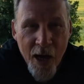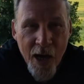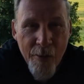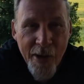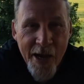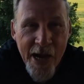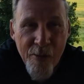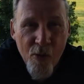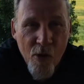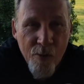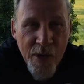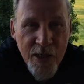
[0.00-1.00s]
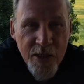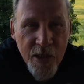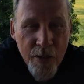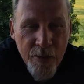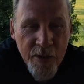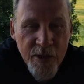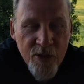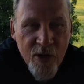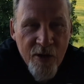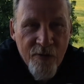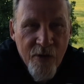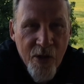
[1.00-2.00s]
Got my camera all messed up. It's
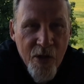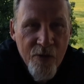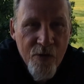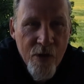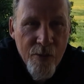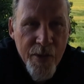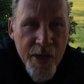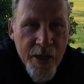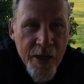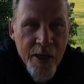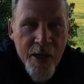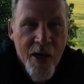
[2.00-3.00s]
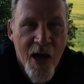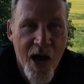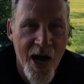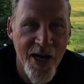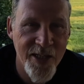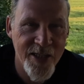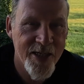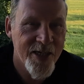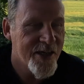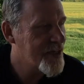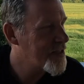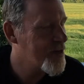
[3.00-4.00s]
trying to fall over on me. Alright,
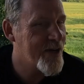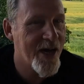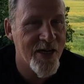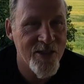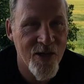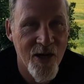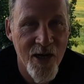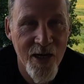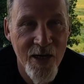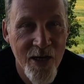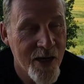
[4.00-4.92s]
there you guys are.